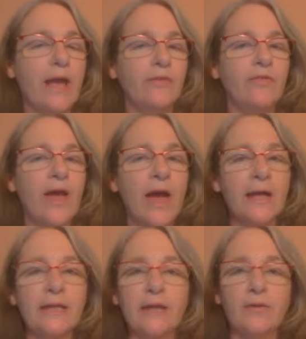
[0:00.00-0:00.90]
And
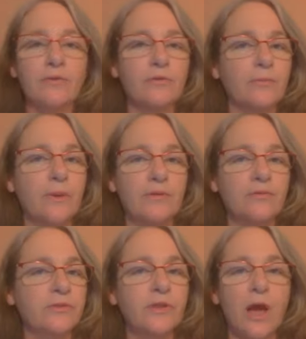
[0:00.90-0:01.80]
that is
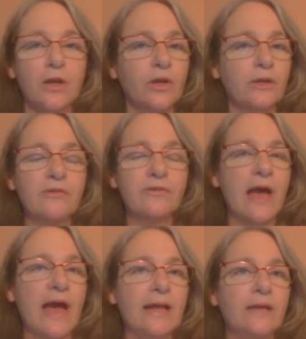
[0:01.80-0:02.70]
not a good
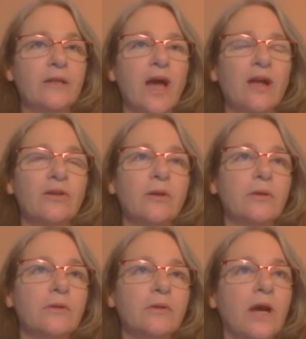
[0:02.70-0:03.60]
sign, not
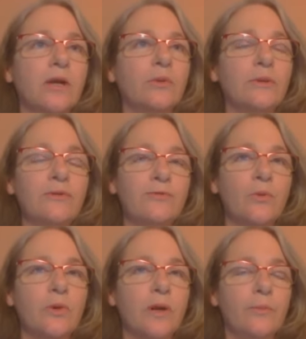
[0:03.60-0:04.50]
only
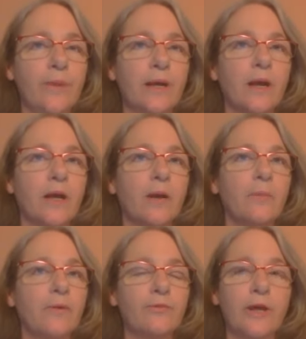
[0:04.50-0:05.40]
for America,
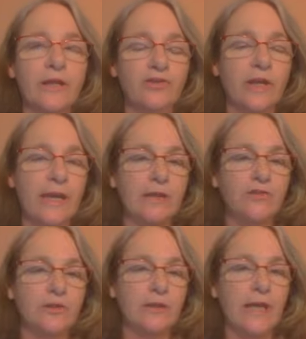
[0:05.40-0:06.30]
but for
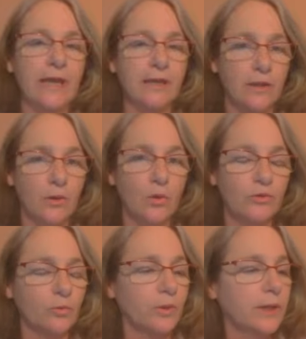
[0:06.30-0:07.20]
education. And of
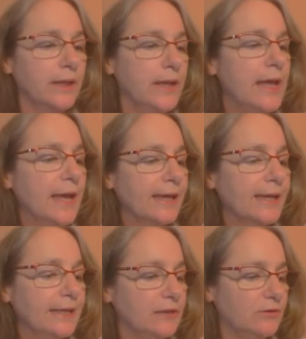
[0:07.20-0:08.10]
course, we're going to
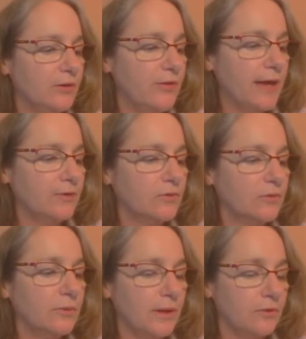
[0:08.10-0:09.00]
get into that
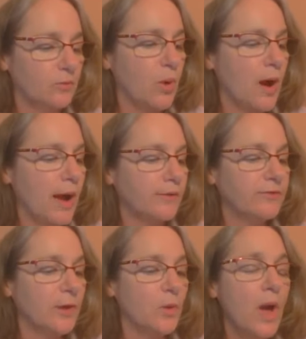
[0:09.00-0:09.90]
as why.
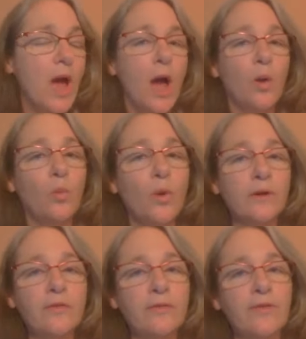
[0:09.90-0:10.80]
So one
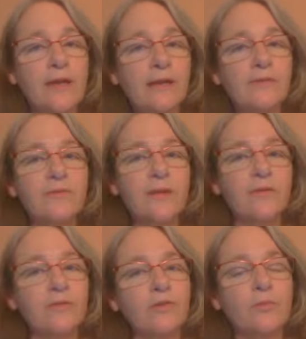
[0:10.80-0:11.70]
of the things
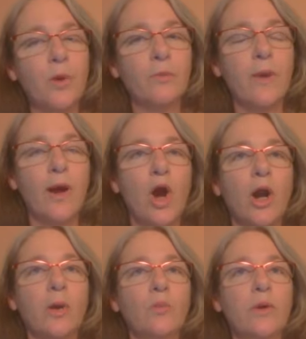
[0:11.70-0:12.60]
that just broke my
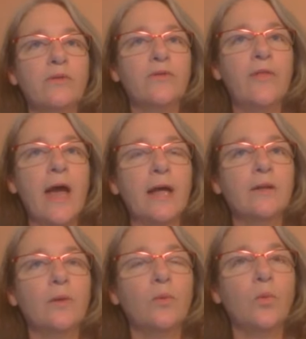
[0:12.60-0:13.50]
heart was that
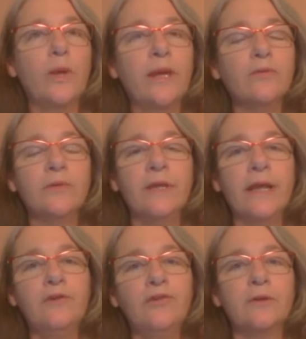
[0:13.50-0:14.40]
we as a
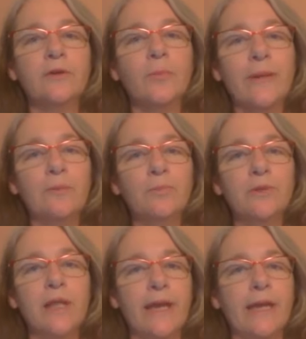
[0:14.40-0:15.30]
nation are being
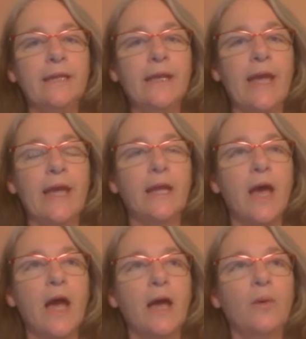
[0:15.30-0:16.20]
played, and
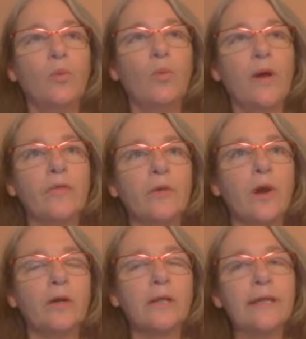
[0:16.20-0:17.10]
whether
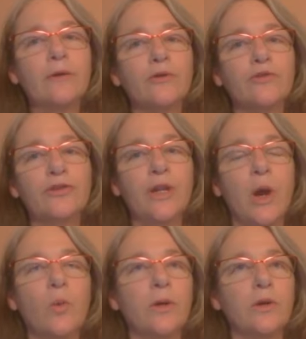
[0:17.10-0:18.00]
our leaders
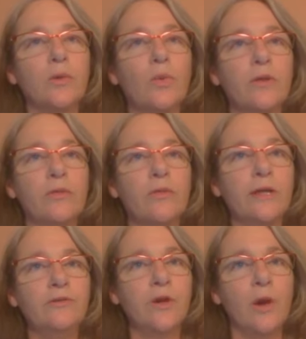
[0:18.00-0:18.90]
know it or whether
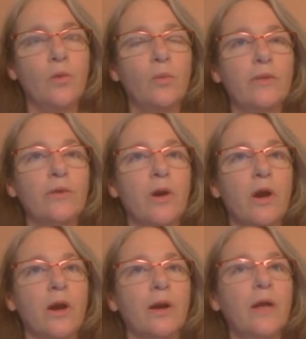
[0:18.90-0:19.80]
they don't, whether
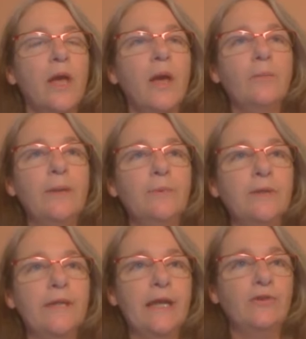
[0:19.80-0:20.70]
our people
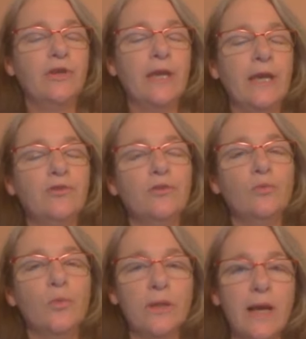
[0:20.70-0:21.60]
in
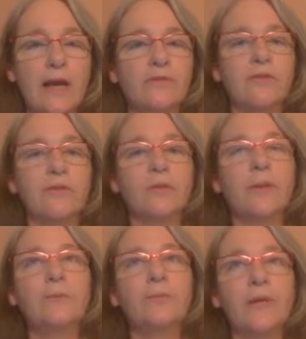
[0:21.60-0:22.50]
education realize that they're
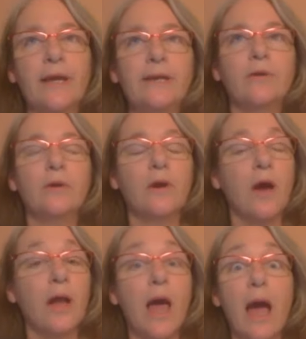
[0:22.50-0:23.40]
being played or
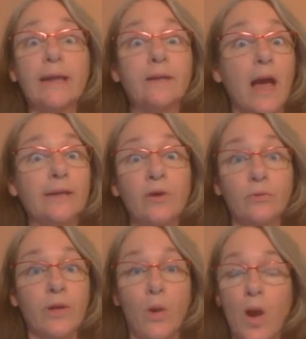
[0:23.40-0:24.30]
not, I
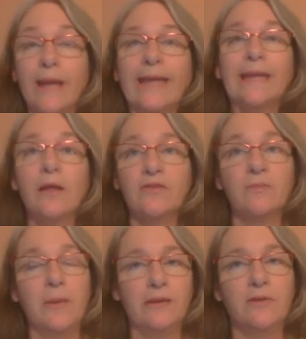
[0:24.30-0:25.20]
don't know. I cannot
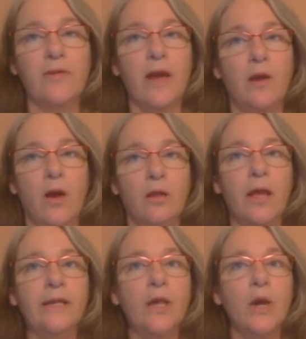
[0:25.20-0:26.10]
speak to that. All
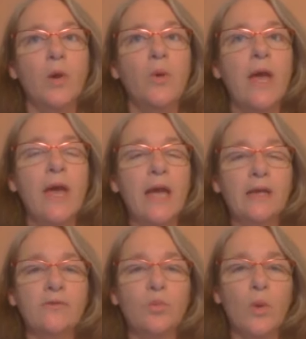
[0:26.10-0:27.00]
I know
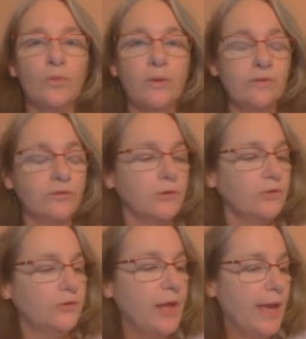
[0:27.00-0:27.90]
is what
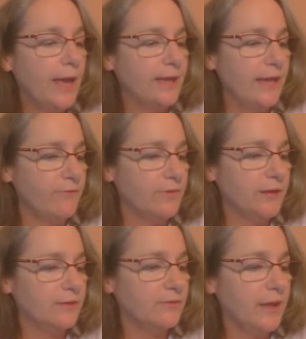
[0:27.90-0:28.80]
research and
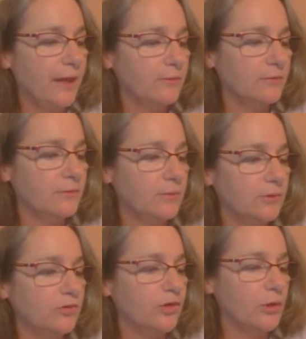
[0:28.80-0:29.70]
evidence has
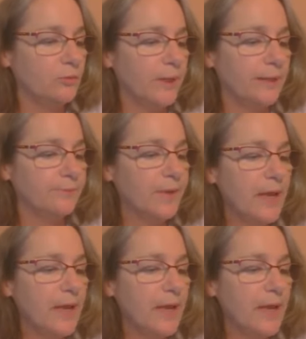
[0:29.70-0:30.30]
shown me.